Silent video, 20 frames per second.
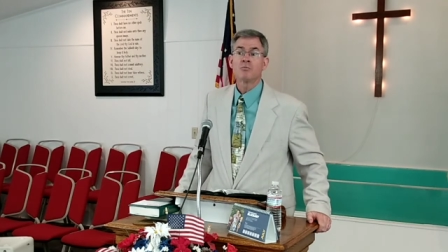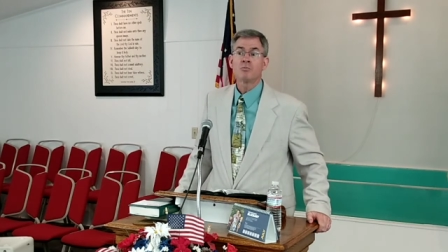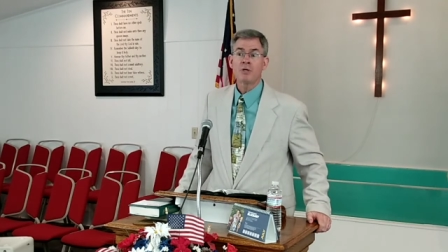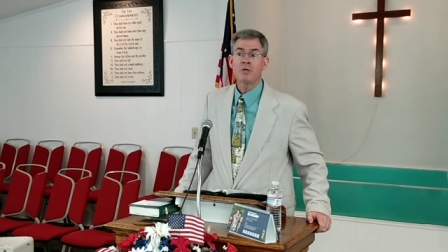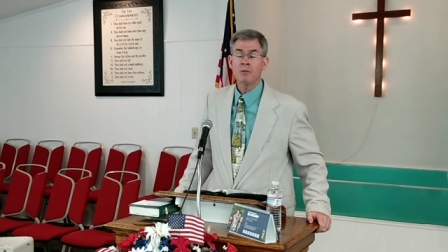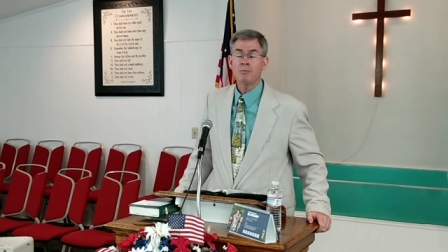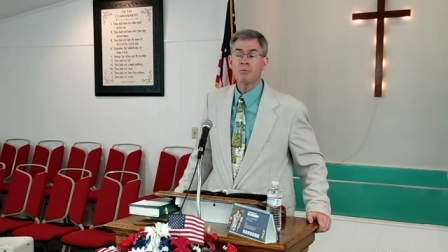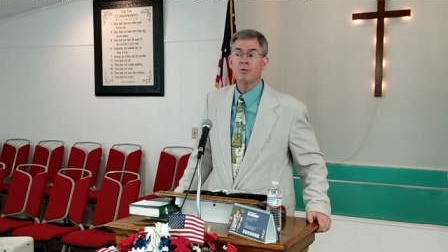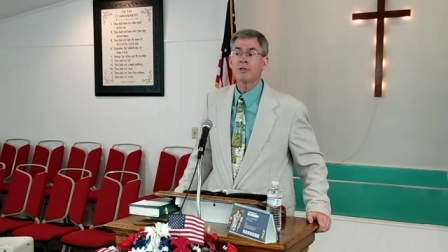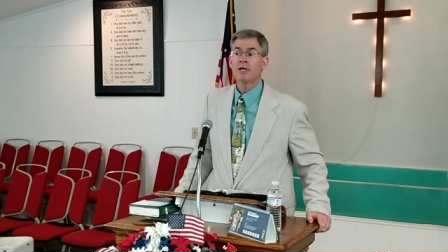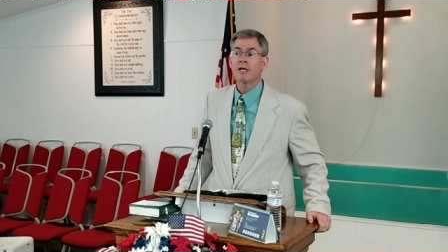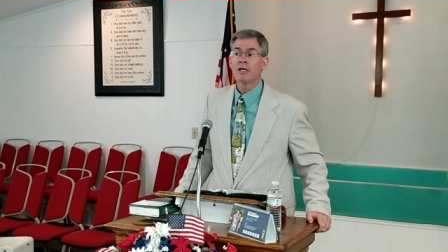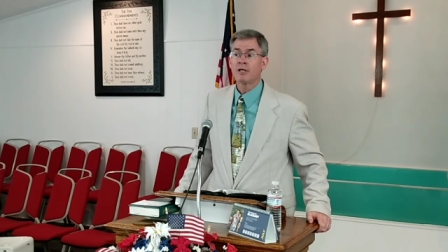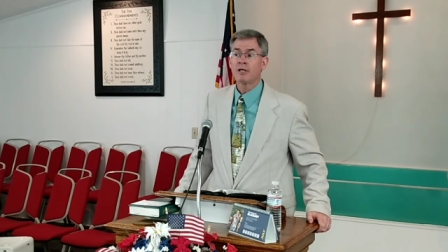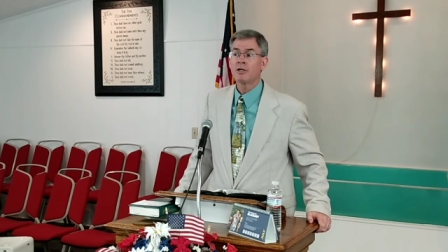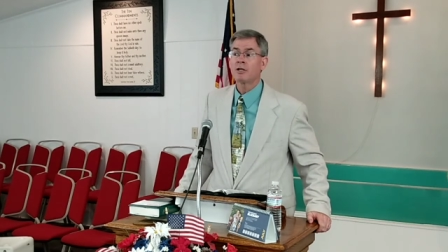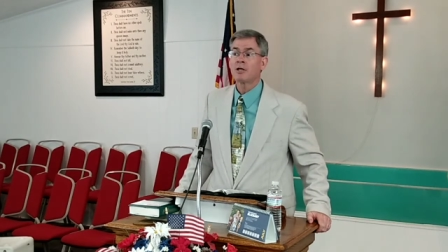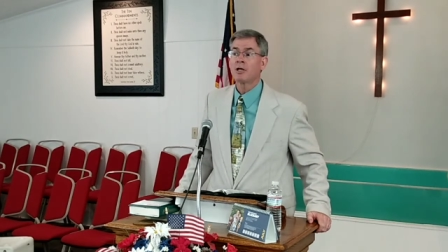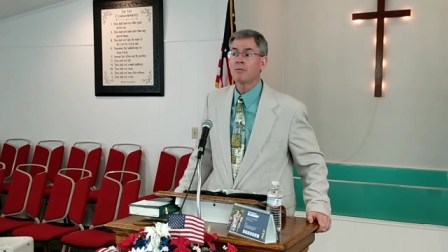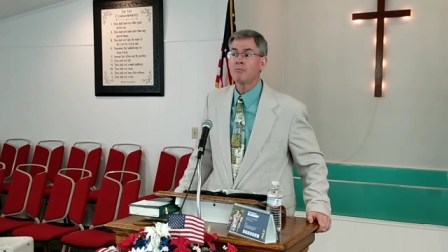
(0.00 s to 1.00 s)
People that
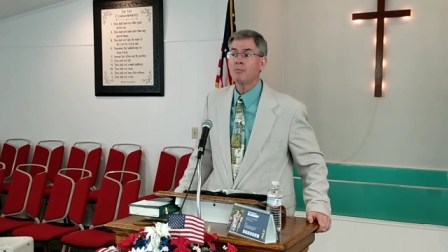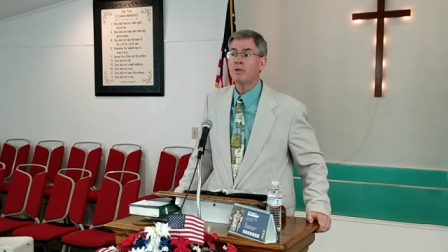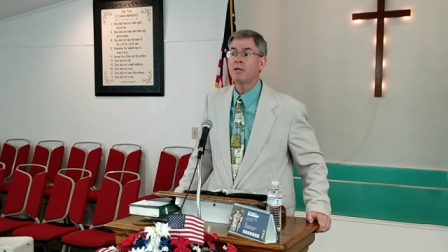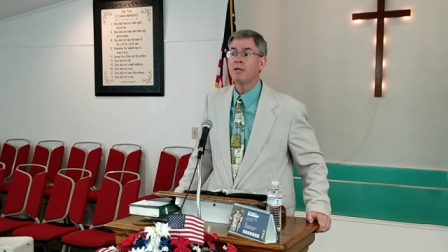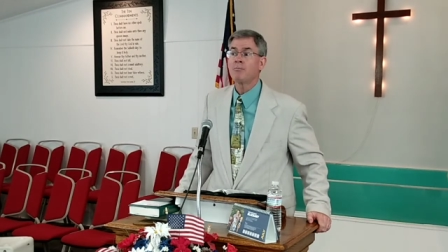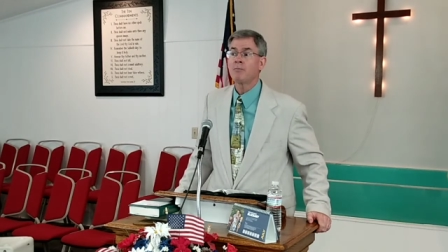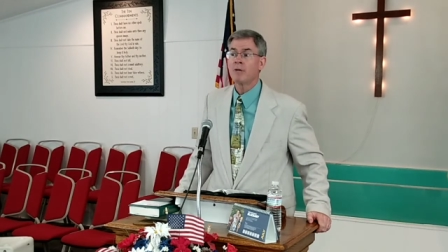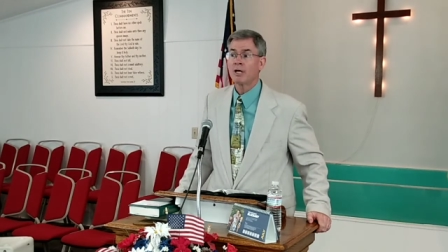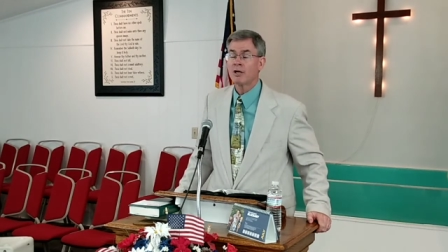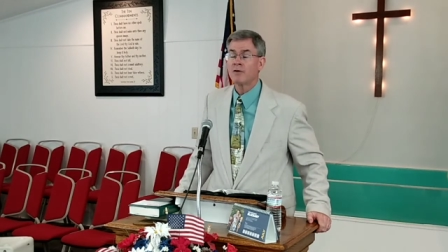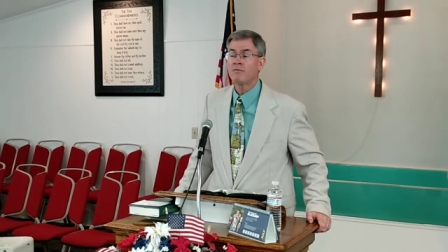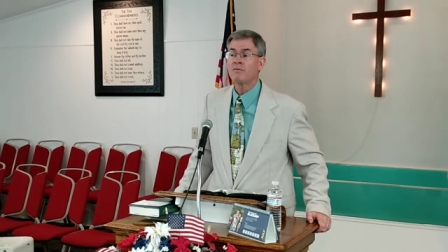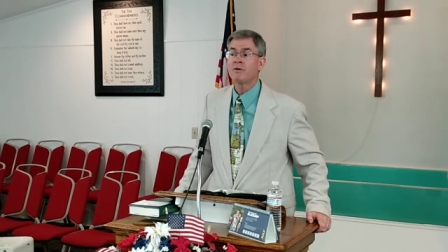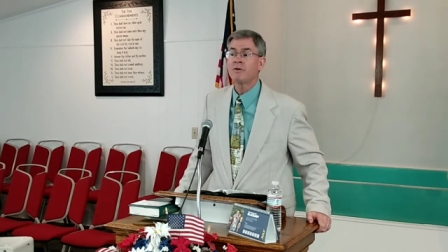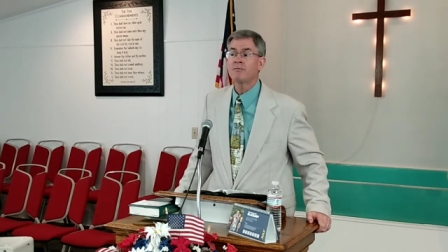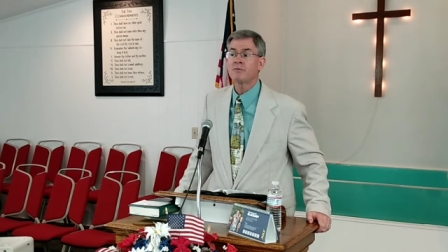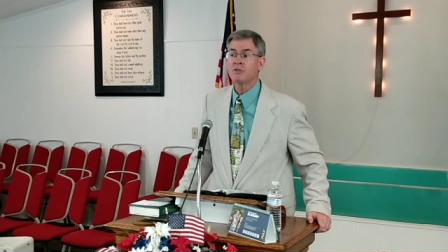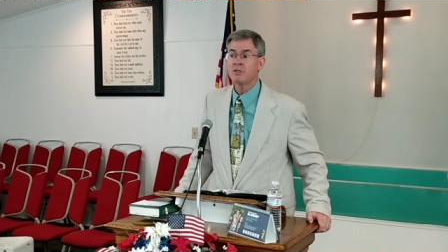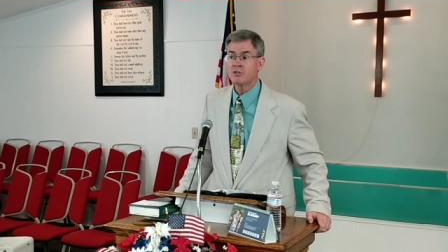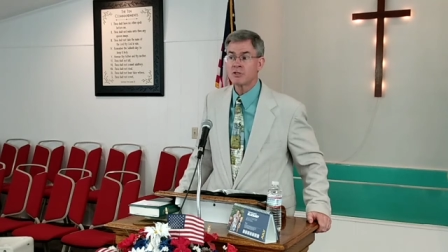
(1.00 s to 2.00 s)
ended up being married
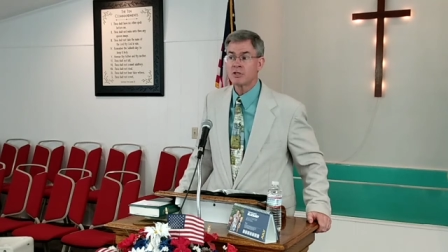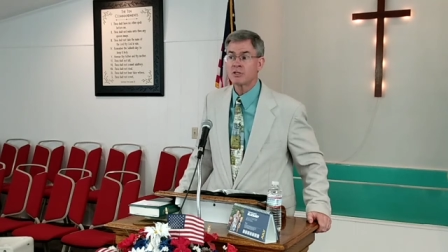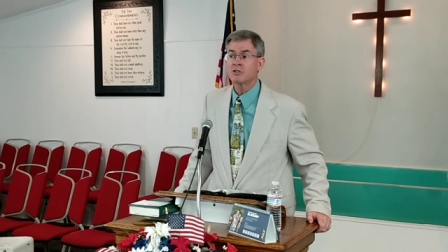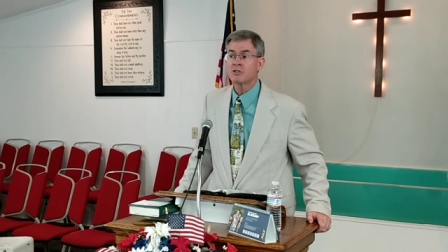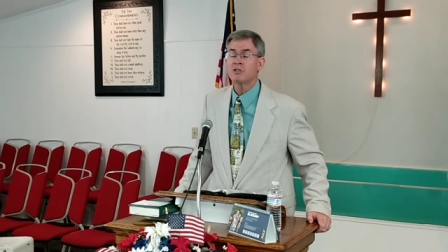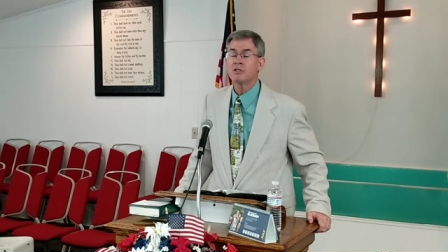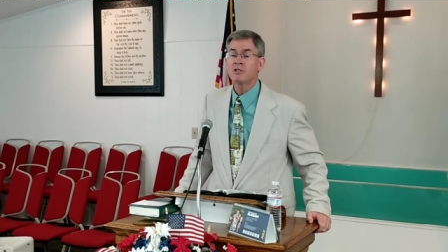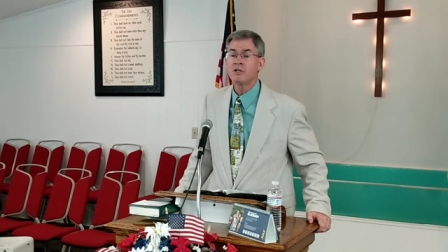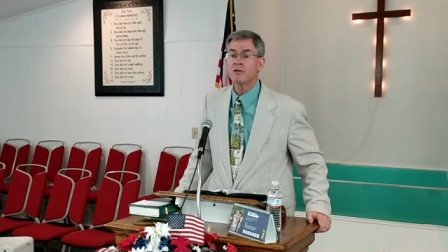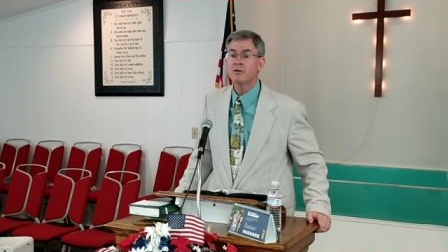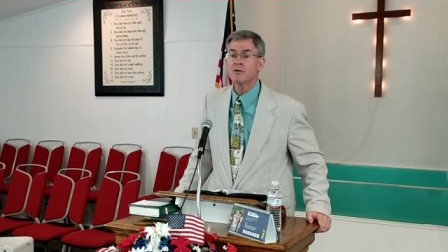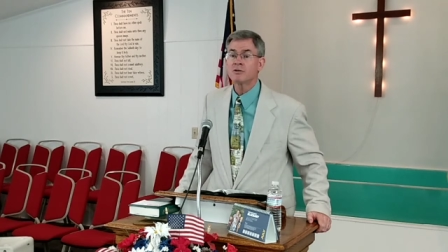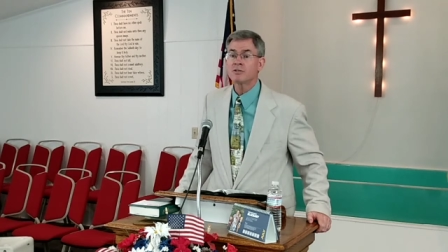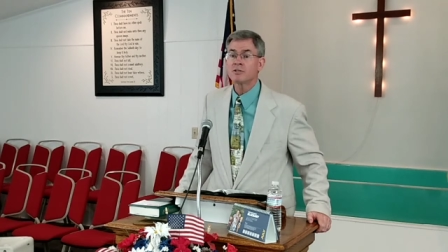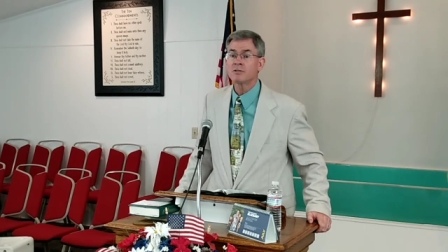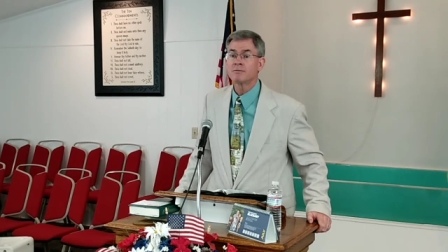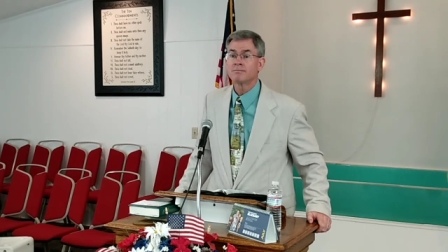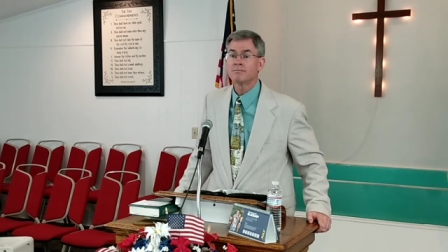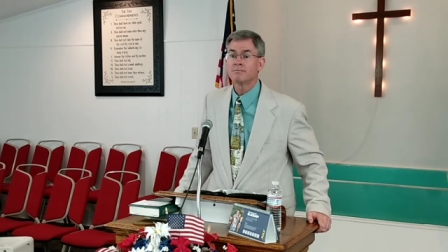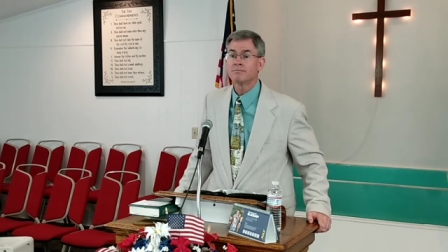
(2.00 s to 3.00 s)
50, 60
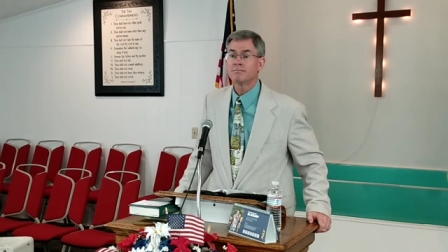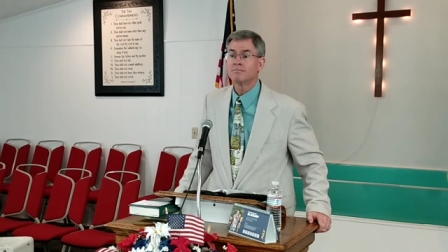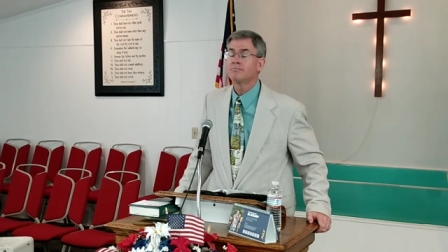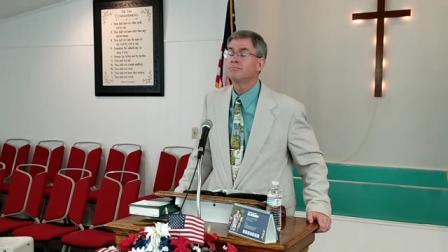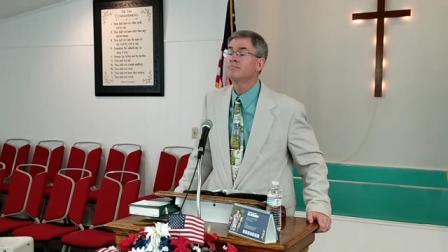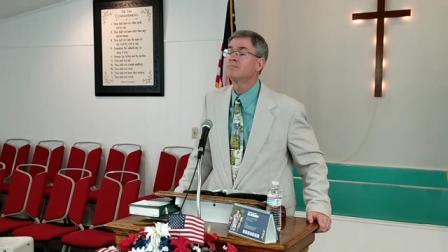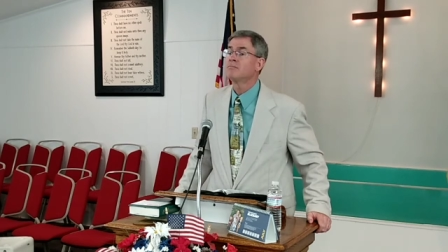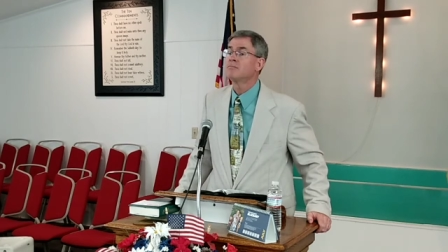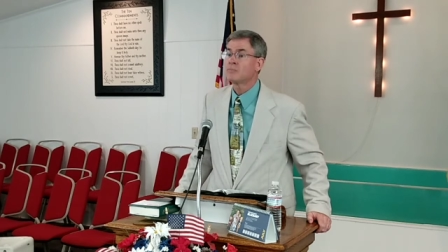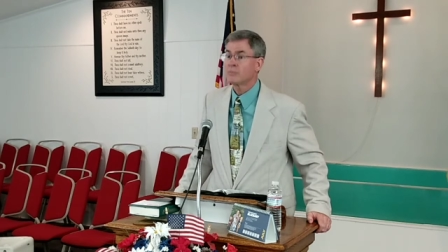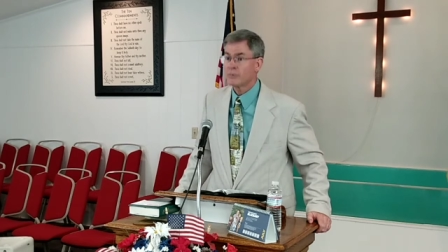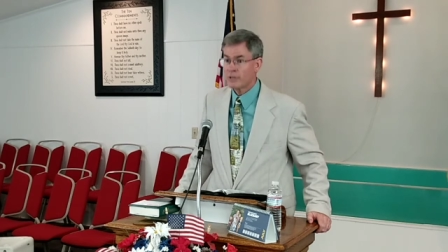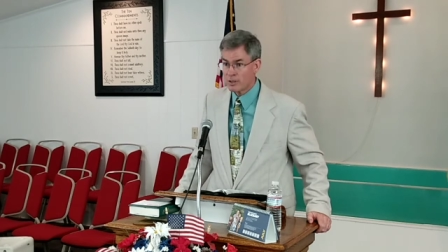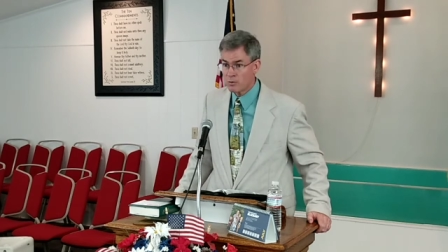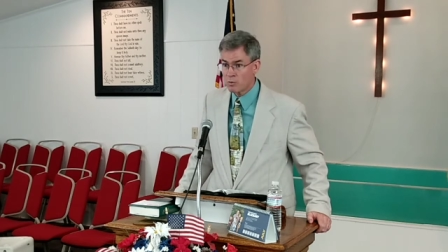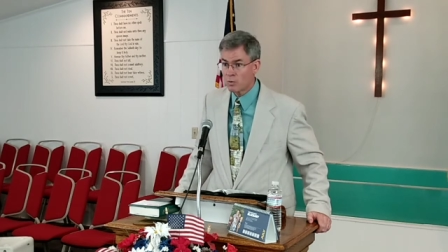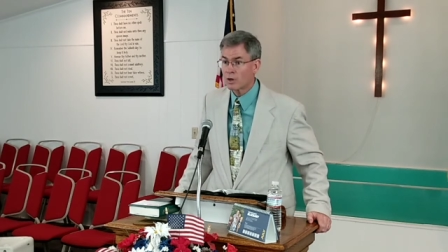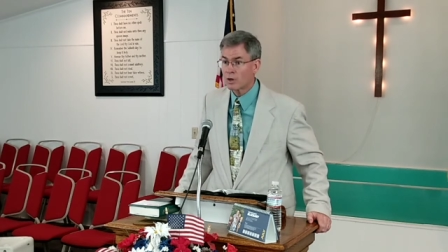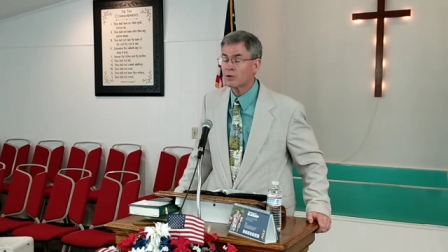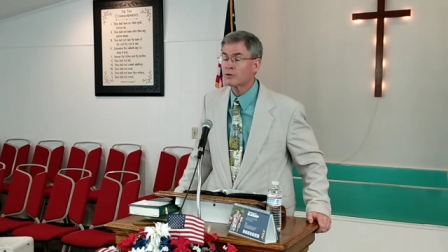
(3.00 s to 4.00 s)
years, they
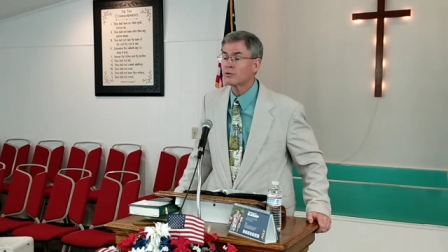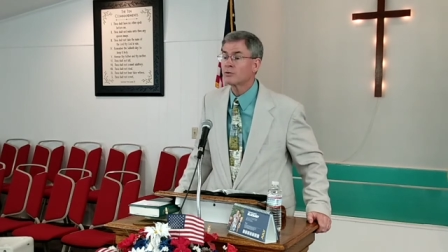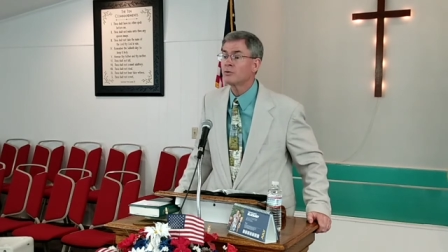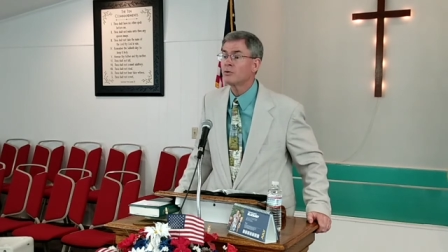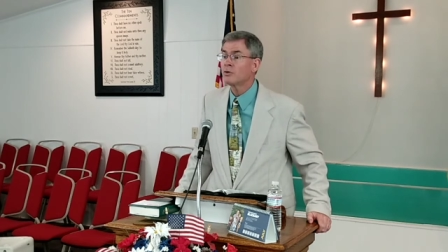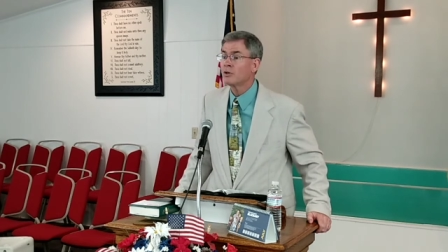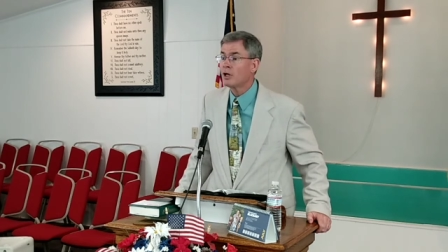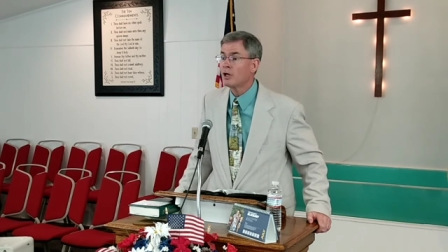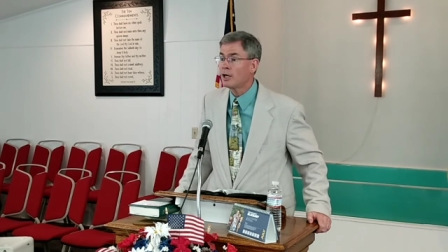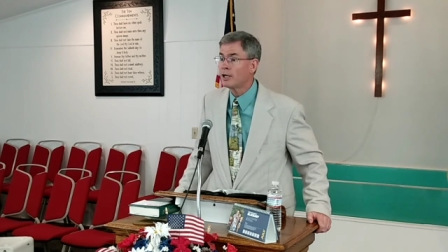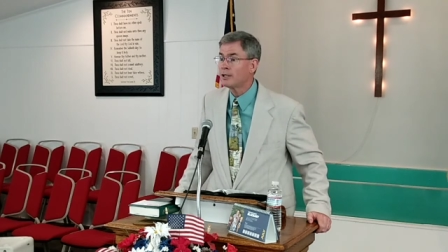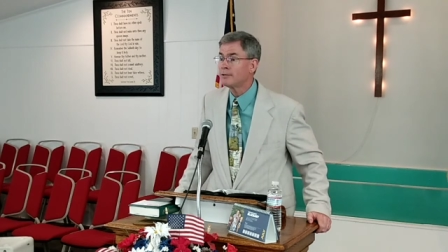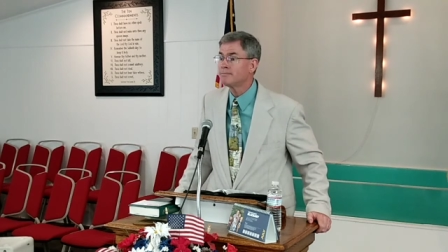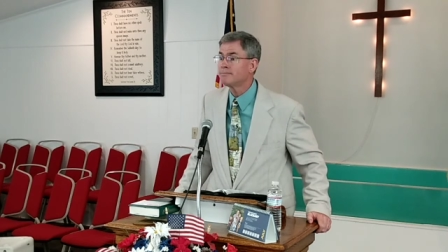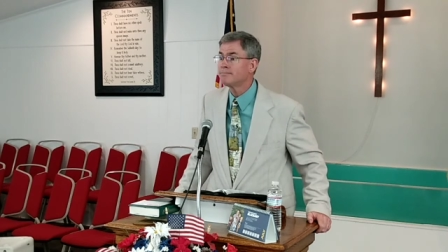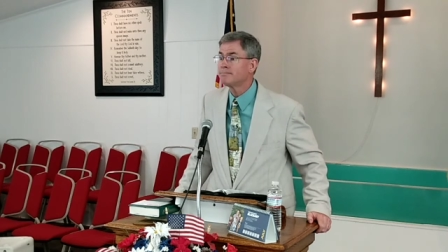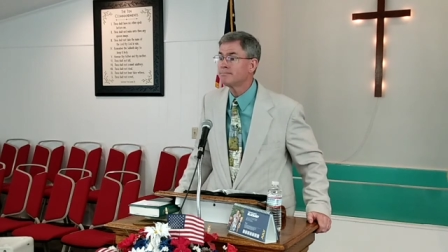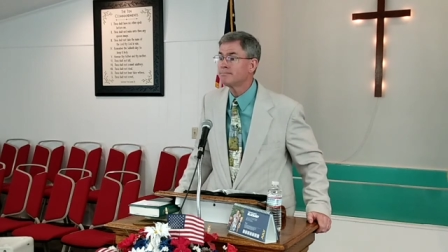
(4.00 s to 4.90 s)
worked through a lot.